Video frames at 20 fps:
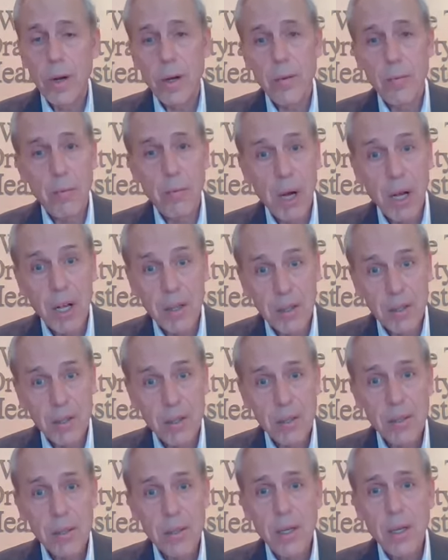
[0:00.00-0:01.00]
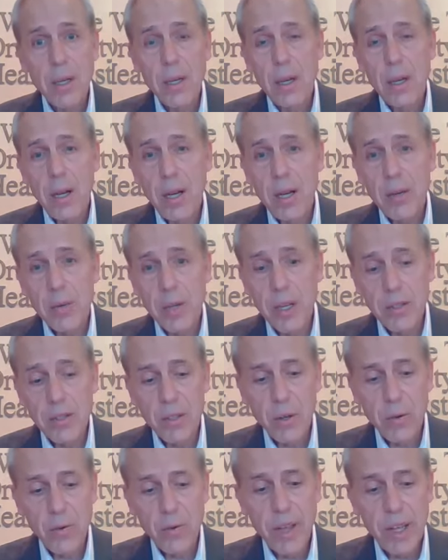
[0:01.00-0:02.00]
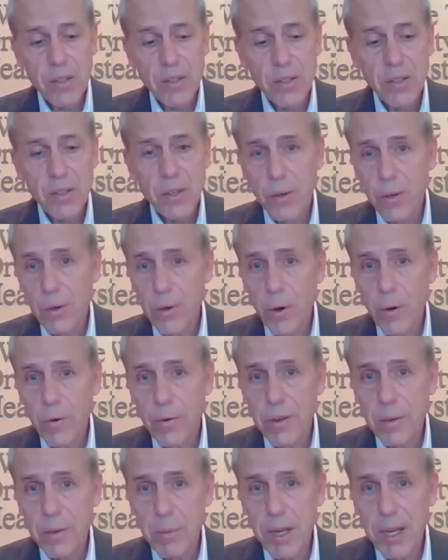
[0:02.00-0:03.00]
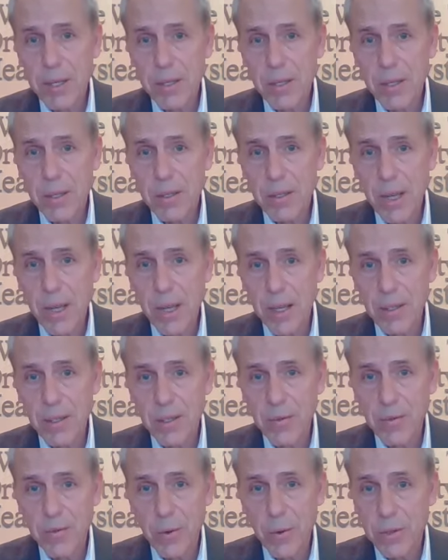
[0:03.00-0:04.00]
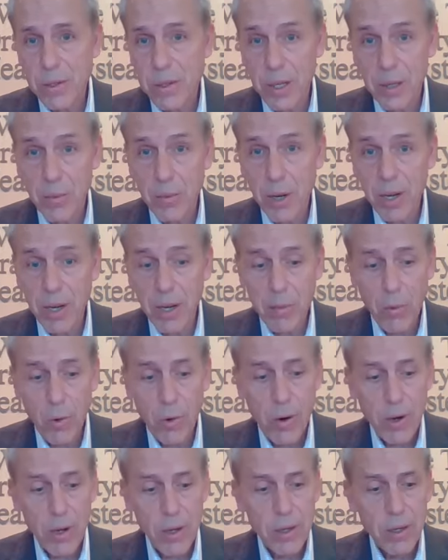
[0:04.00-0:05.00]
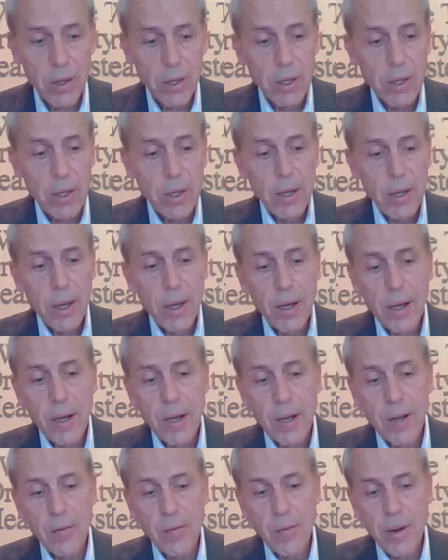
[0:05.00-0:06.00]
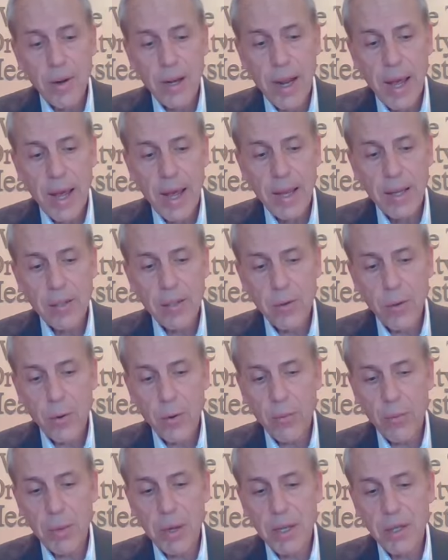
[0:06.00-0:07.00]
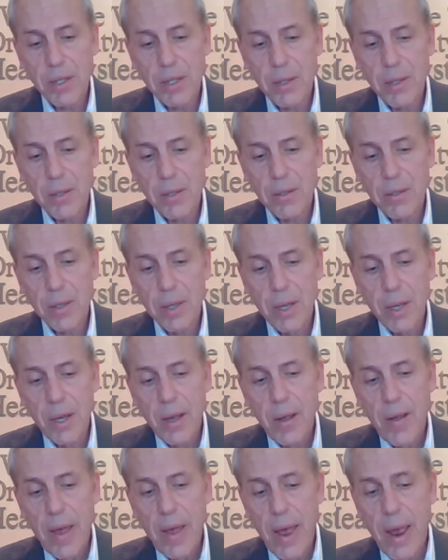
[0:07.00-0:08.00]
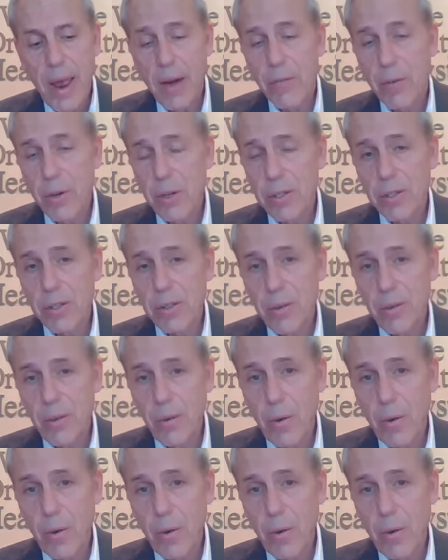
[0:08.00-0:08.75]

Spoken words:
months. And so we had 0 COVID patients as of first thing Monday morning, 9 total patients. Average